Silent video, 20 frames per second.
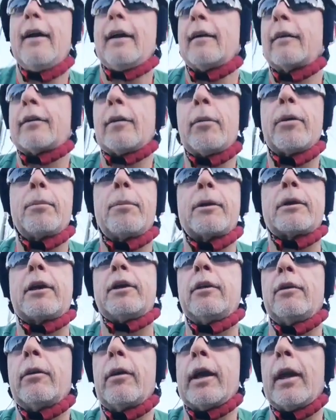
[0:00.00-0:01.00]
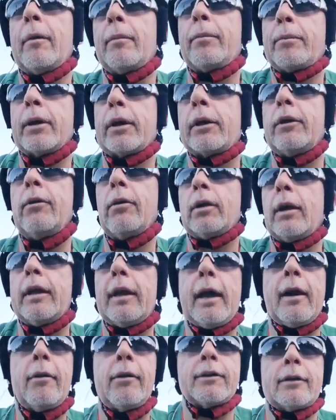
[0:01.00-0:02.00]
some of the
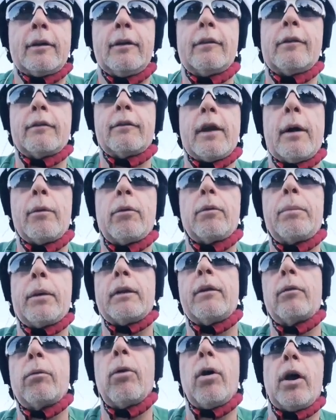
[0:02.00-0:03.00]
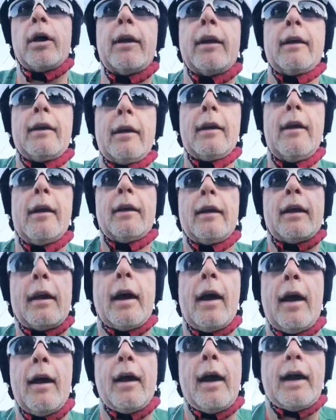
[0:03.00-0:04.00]
peculiarities, if that would be the right
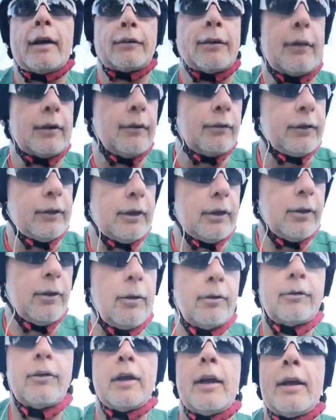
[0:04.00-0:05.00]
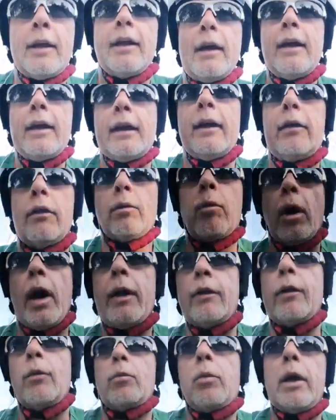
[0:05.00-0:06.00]
adjective to use, in the way
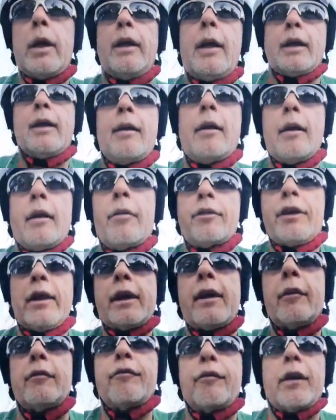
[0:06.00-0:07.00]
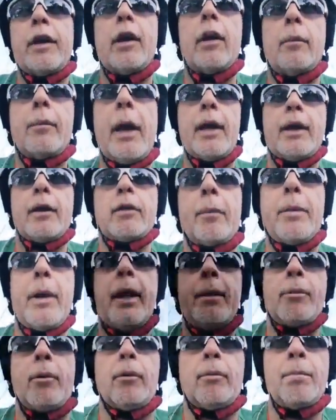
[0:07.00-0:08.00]
that we think and feel about other
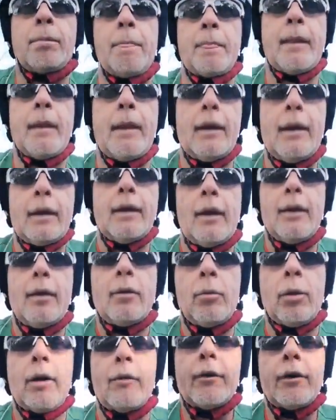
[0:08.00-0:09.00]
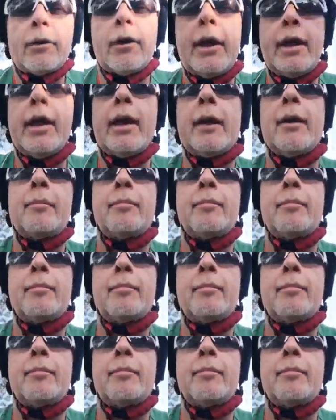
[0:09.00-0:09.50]
people. We are very